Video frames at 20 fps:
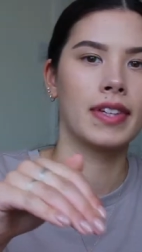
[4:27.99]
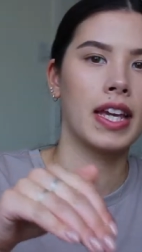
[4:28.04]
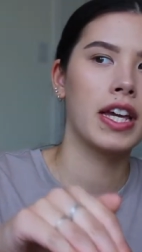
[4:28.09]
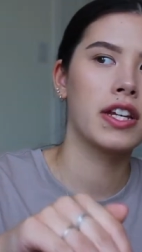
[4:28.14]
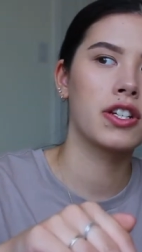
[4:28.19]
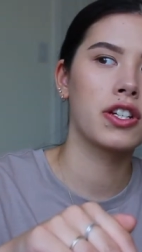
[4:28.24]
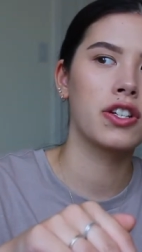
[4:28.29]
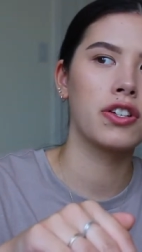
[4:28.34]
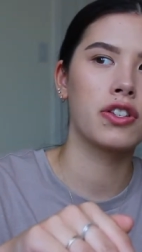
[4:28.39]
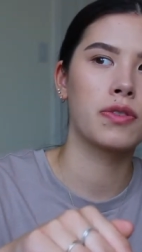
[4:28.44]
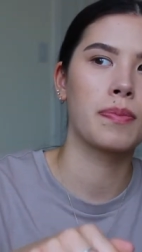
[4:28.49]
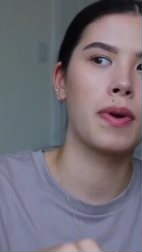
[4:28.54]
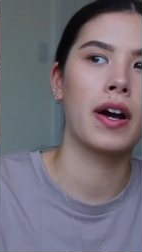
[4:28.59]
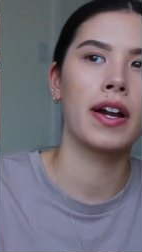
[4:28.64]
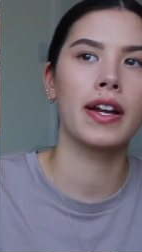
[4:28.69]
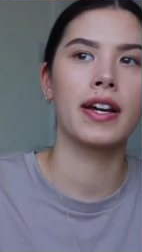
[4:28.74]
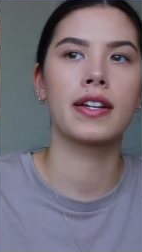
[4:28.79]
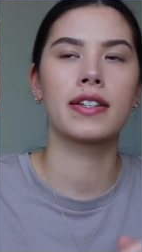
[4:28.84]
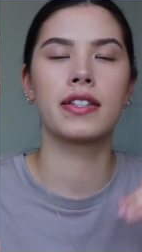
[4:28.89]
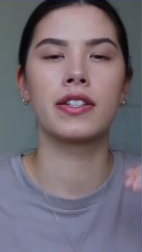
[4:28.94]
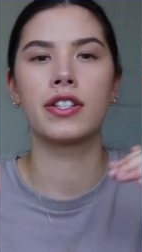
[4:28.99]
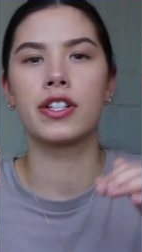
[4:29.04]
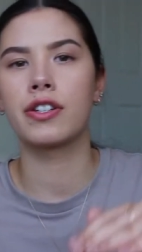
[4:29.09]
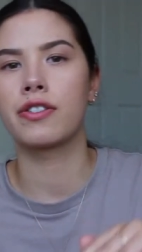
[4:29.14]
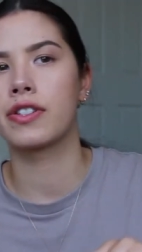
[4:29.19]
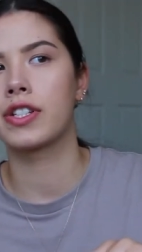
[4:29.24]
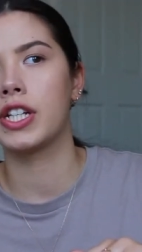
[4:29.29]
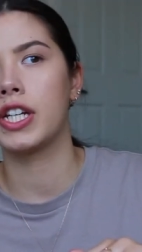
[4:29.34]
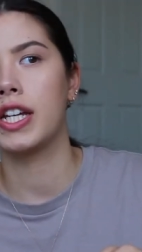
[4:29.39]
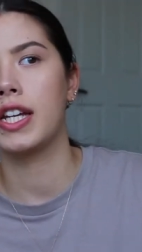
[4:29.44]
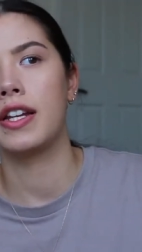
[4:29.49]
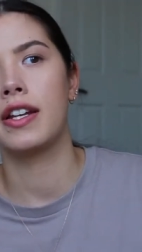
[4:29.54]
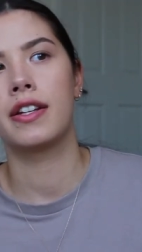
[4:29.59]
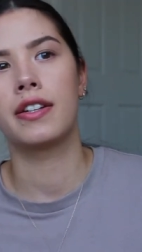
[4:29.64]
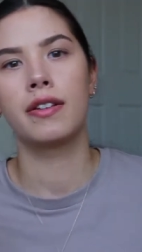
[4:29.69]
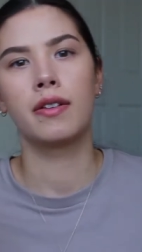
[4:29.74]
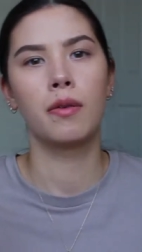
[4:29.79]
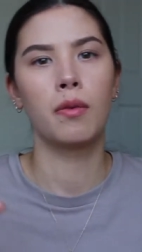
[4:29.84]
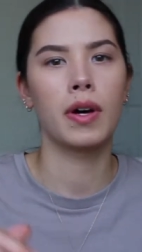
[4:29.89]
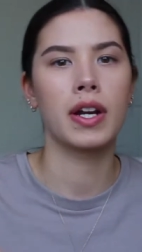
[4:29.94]
Introduce products into your
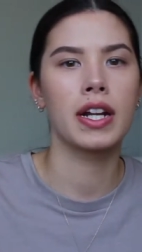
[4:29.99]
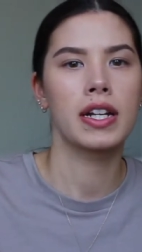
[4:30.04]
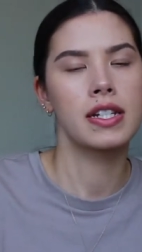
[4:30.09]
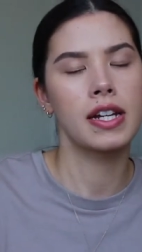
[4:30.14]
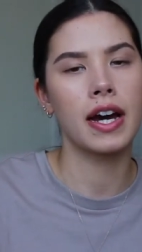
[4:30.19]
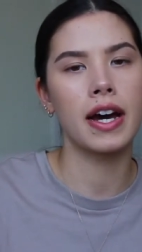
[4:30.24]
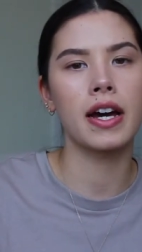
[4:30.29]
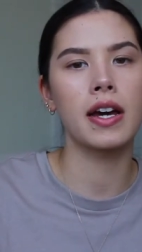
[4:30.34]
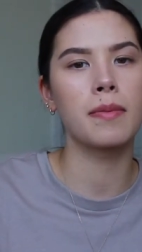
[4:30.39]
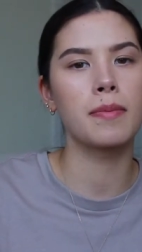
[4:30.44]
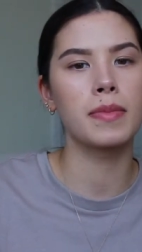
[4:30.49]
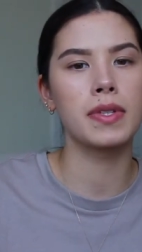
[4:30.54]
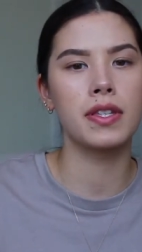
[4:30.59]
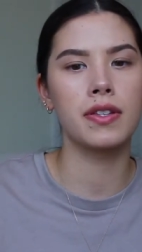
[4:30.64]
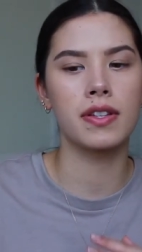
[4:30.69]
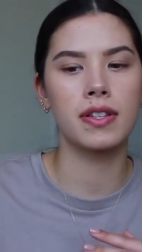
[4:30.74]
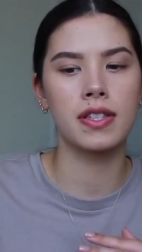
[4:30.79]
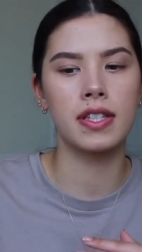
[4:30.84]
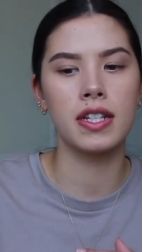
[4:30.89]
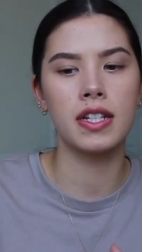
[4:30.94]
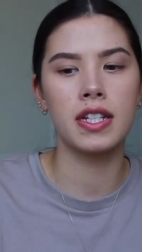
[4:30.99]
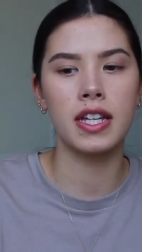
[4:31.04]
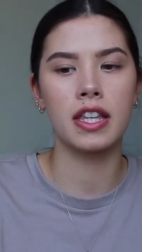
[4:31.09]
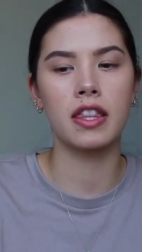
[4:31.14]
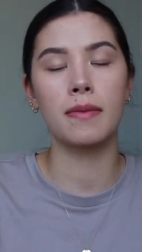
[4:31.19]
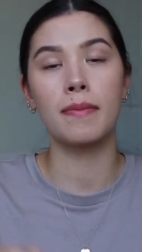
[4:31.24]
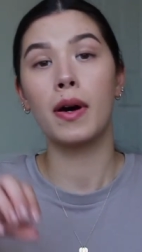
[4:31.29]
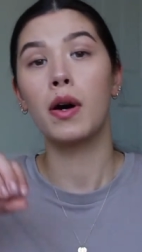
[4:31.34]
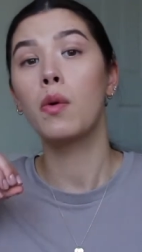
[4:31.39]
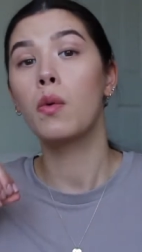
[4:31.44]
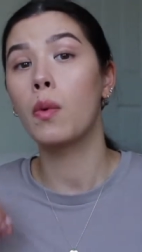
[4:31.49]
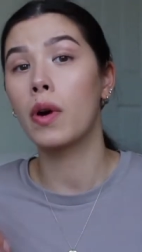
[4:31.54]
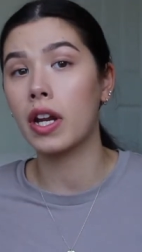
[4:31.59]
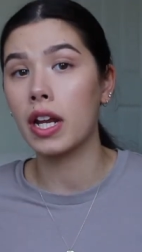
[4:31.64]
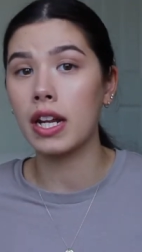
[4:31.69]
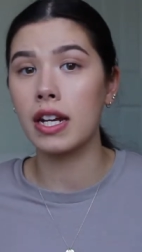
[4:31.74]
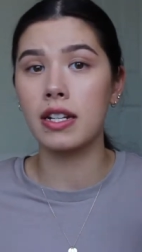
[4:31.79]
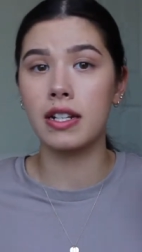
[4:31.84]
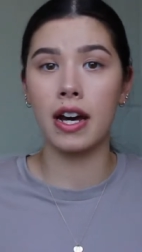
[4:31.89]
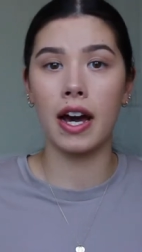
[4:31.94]
routine one at a time. So you can see, take them out one
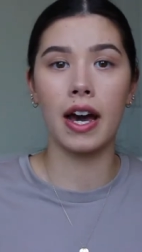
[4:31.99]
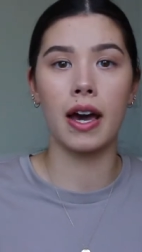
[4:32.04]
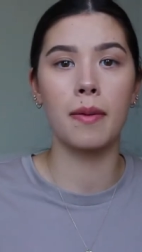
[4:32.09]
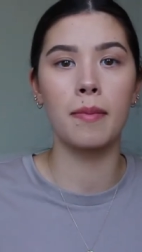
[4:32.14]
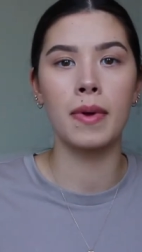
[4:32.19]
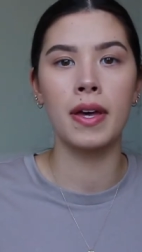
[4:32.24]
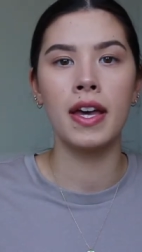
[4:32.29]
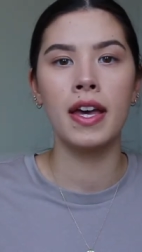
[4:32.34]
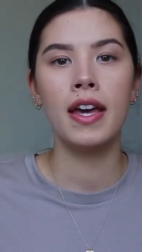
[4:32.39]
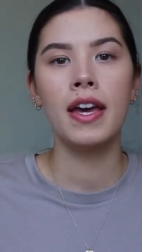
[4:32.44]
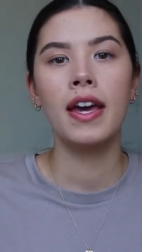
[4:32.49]
at a time.